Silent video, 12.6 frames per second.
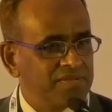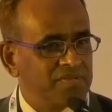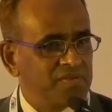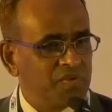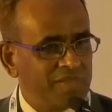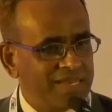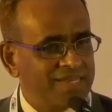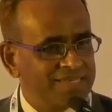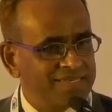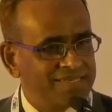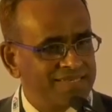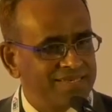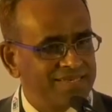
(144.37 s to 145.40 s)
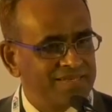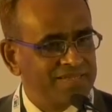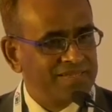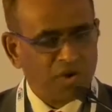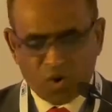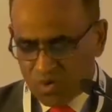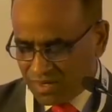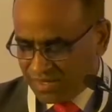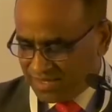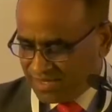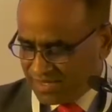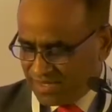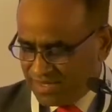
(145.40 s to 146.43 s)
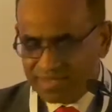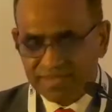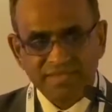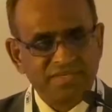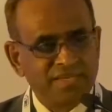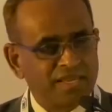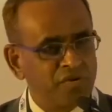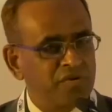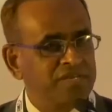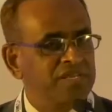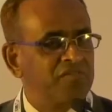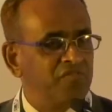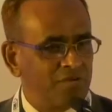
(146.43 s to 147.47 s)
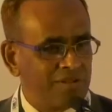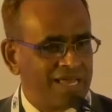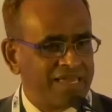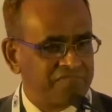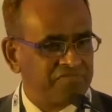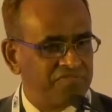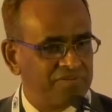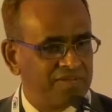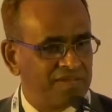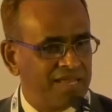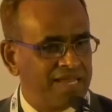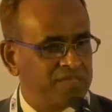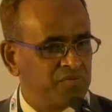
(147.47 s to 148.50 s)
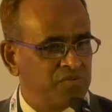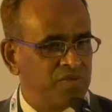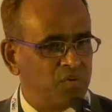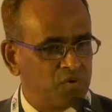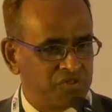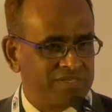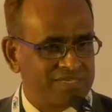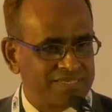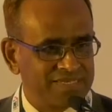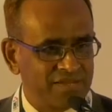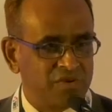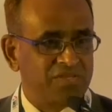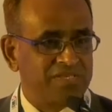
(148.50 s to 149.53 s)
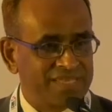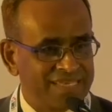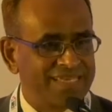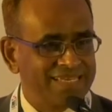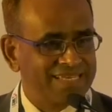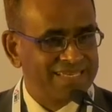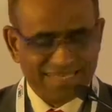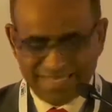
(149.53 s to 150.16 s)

So that is the all. Security of our life lies with the oceans or sea.